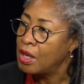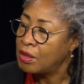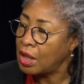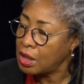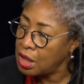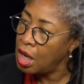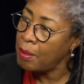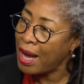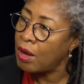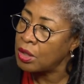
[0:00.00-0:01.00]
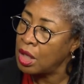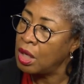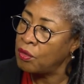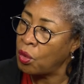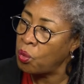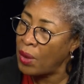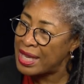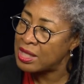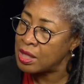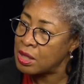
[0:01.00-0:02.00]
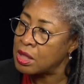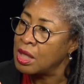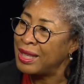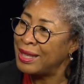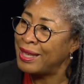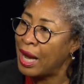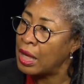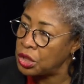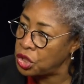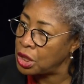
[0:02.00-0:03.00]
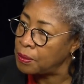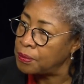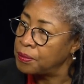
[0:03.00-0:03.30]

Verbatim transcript: that come out of a racist ideology.